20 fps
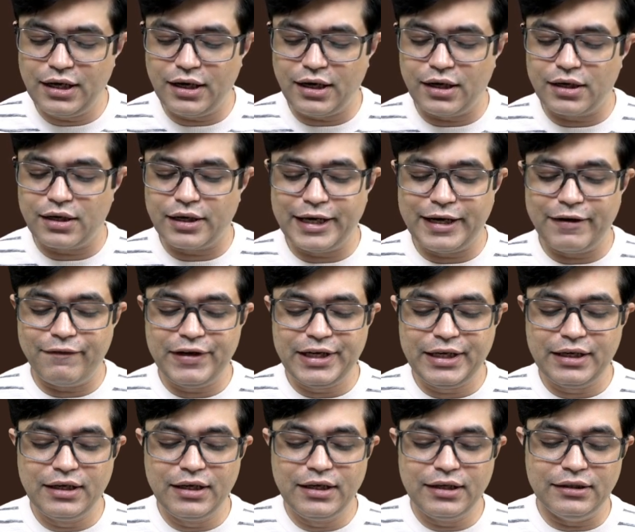are
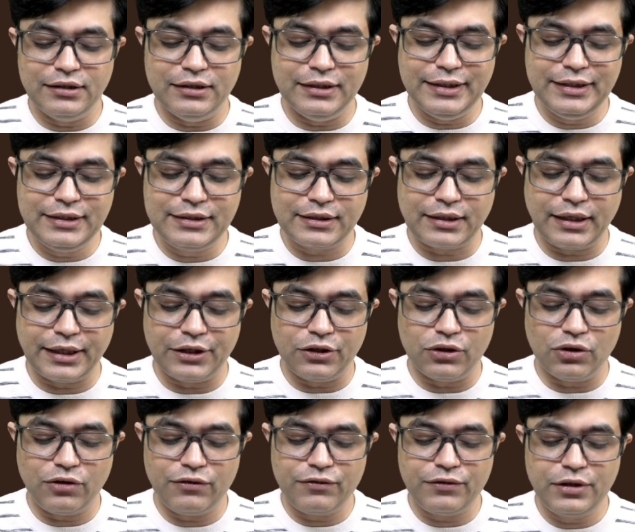having these
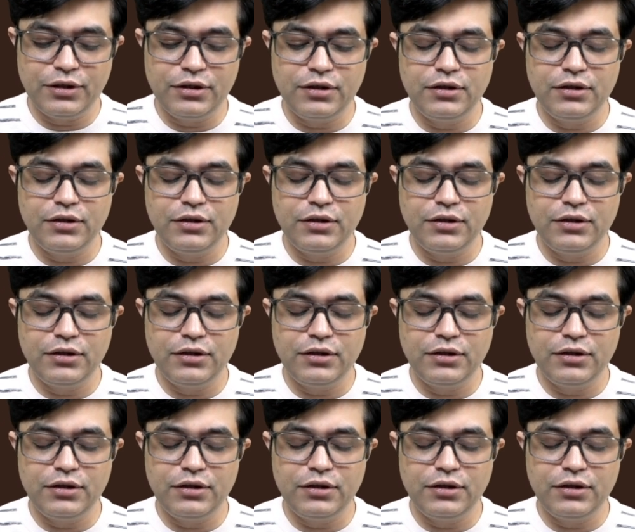kind of